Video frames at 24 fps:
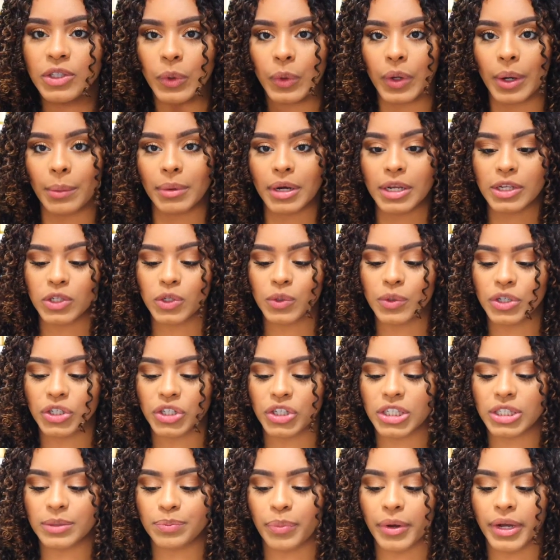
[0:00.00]
So what I'm gonna do is
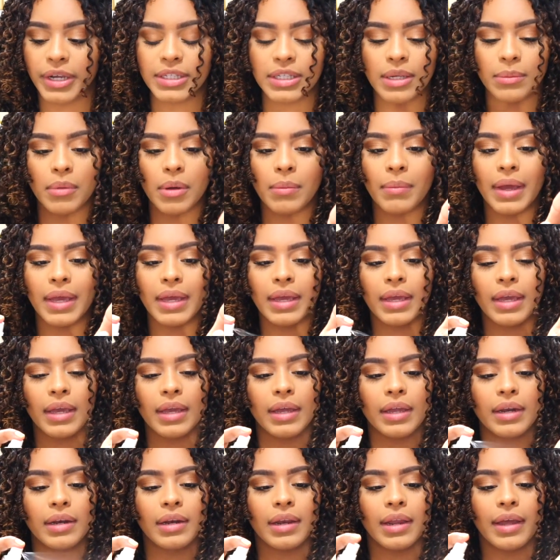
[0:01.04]
just spray some on my
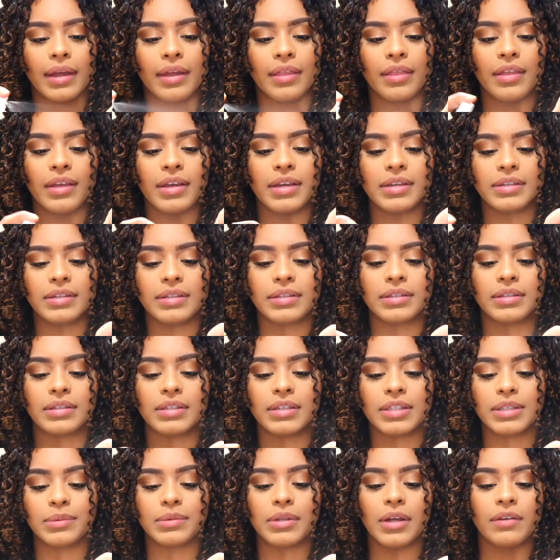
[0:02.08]
hand like this.
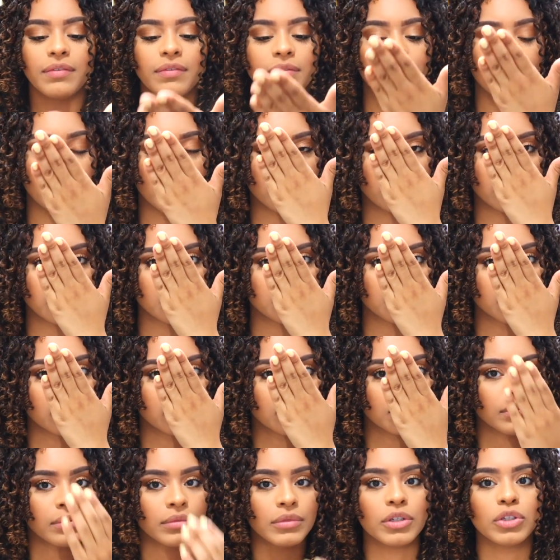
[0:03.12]
This stuff smells
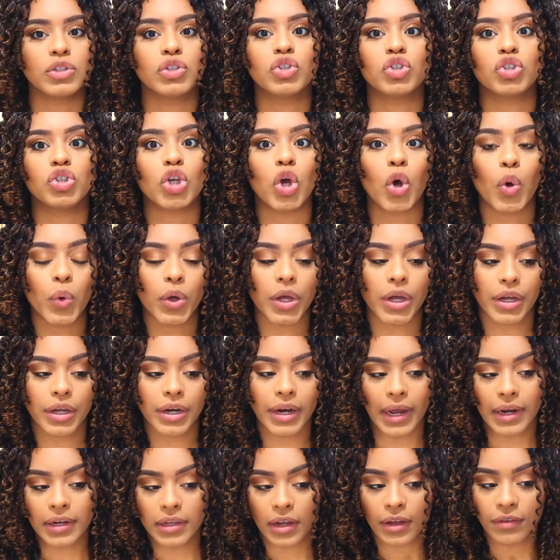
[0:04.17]
so good.
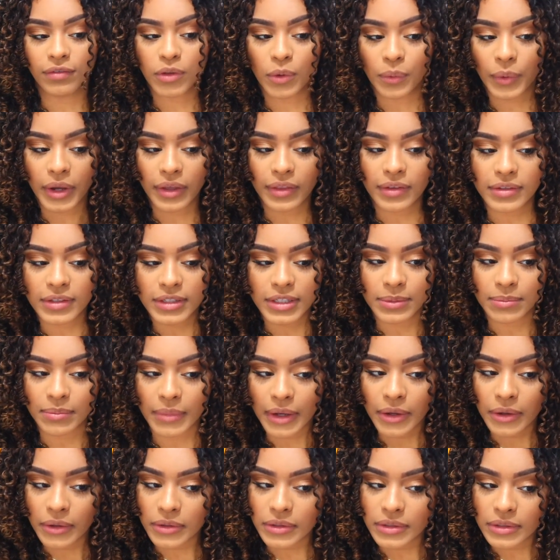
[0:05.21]
I love the way it
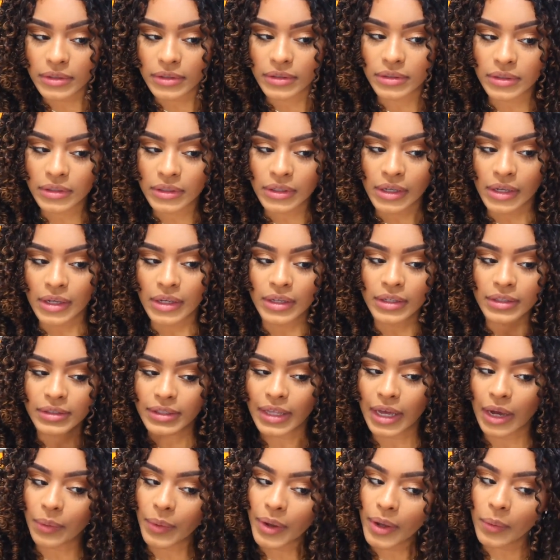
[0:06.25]
smells.
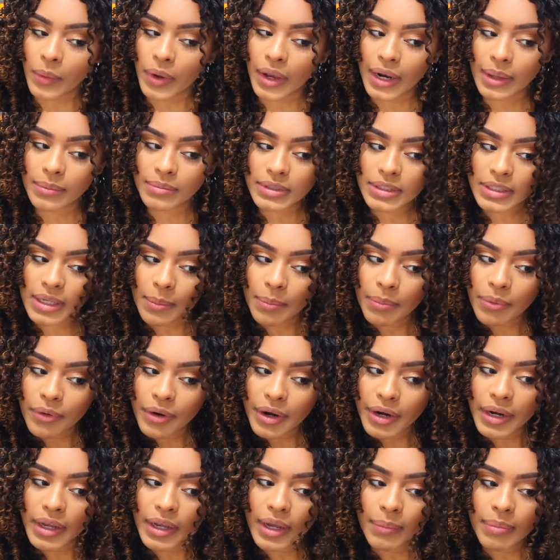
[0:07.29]
That way while I'm
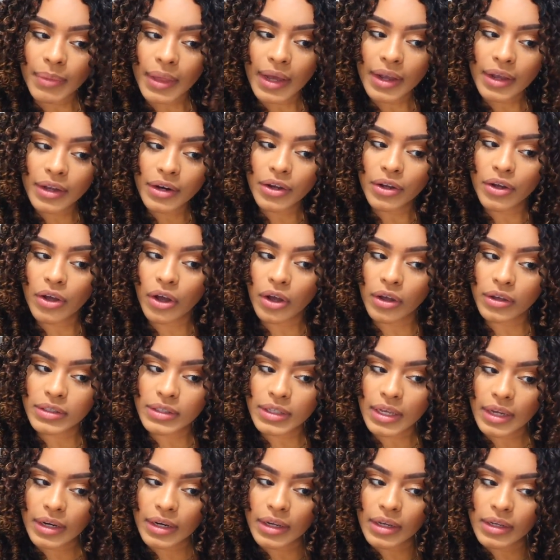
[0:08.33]
separating, I'm not gonna cause
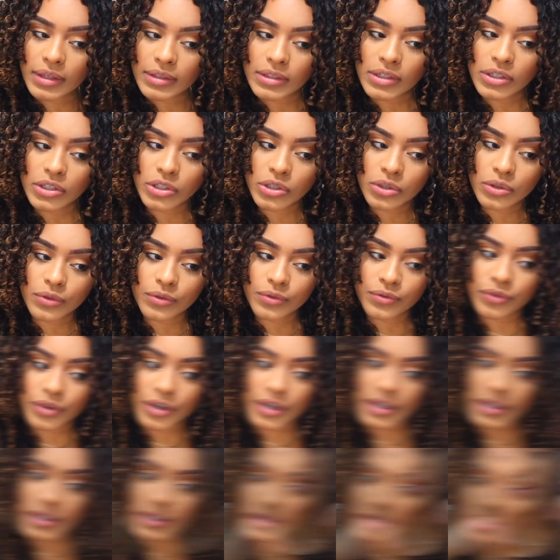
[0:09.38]
any additional
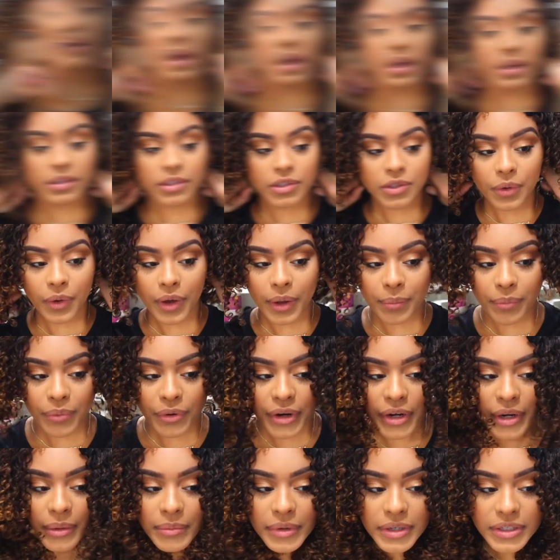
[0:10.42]
frizz. Okay, so I
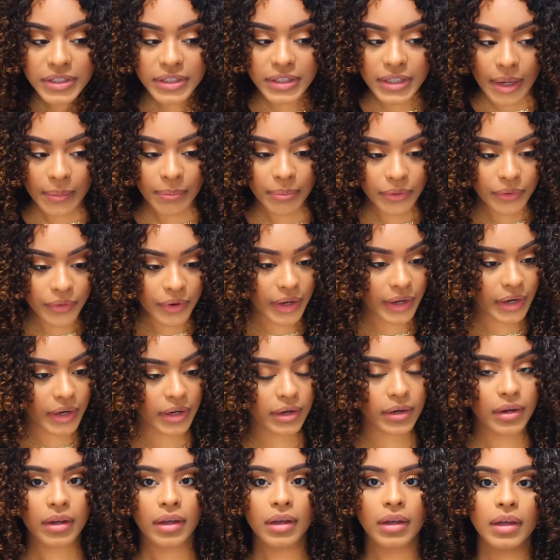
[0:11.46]
pretty much
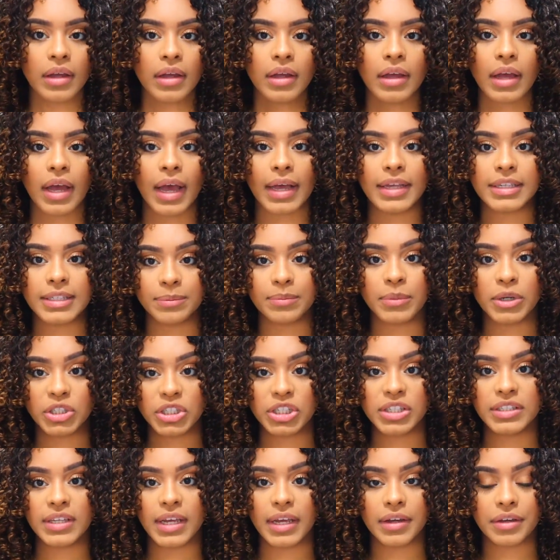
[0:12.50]
separated as much
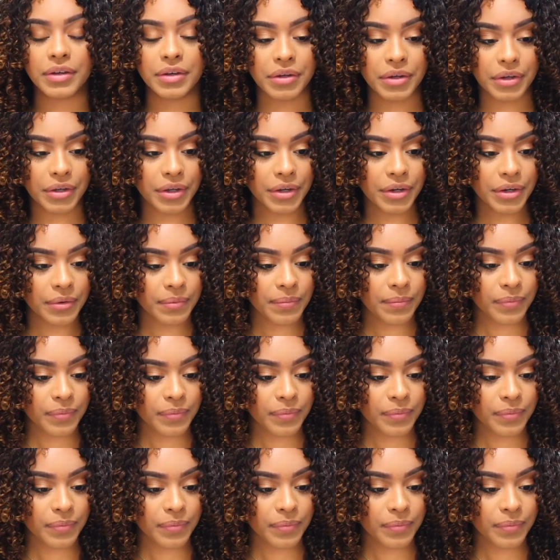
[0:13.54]
as I could.